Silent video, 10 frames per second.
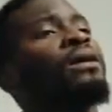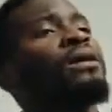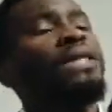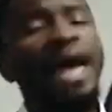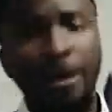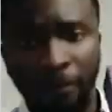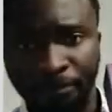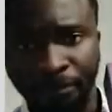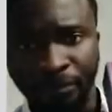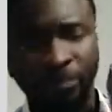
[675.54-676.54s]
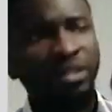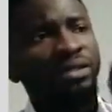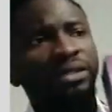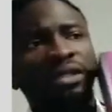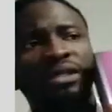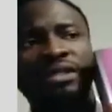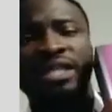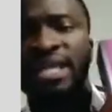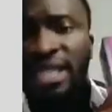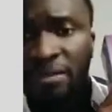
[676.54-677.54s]
Now,
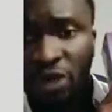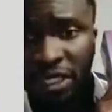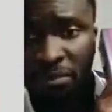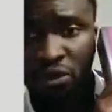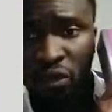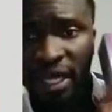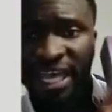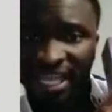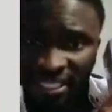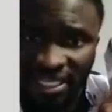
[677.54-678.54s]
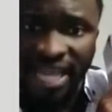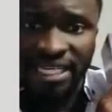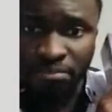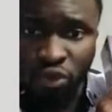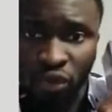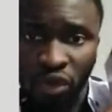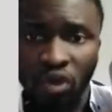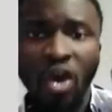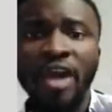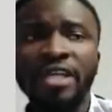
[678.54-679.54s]
since he brought the book, inside the book,
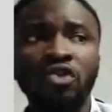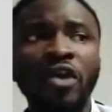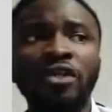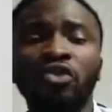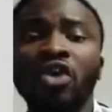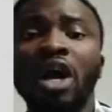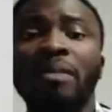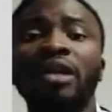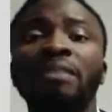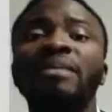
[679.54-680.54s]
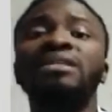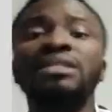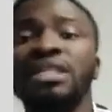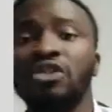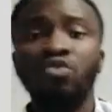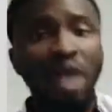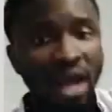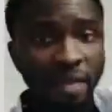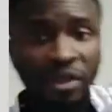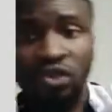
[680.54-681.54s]
God is going to talk about the messengers who are
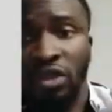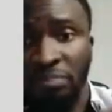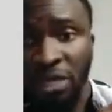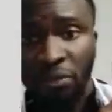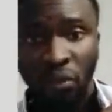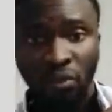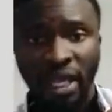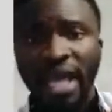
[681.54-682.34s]
coming to the people.